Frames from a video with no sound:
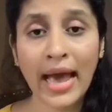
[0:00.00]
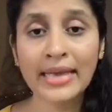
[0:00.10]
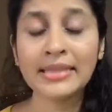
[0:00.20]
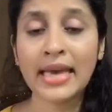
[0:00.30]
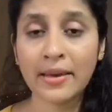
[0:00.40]

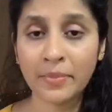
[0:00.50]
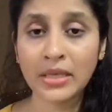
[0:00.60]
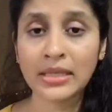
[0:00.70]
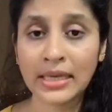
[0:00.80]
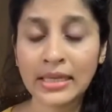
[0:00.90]
as
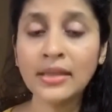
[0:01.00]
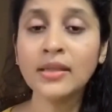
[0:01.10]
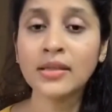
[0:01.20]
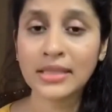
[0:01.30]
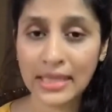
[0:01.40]
MS in
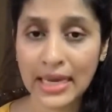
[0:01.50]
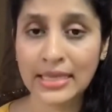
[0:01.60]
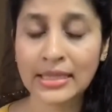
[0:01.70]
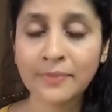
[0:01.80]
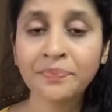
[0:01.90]

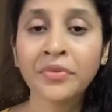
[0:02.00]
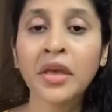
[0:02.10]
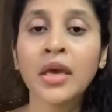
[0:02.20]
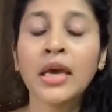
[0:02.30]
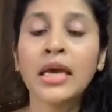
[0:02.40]

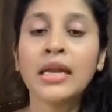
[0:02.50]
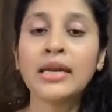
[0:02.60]
CS.